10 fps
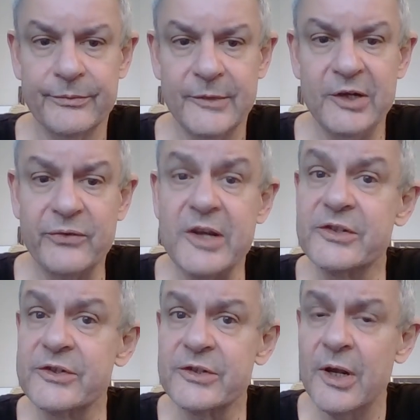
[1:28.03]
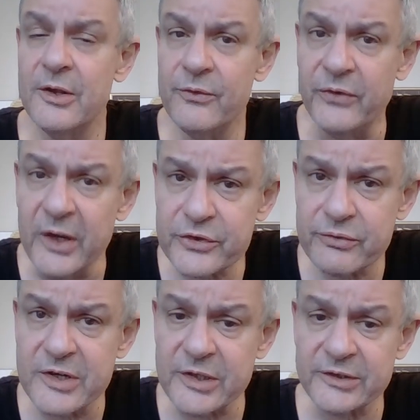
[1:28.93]
It faces fierce
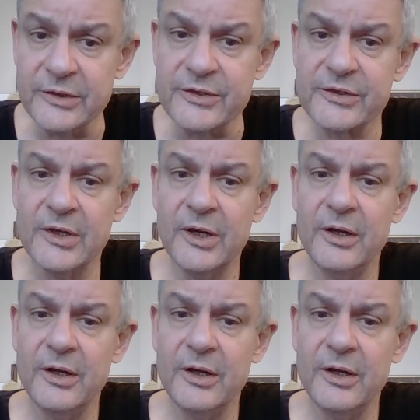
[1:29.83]
resistance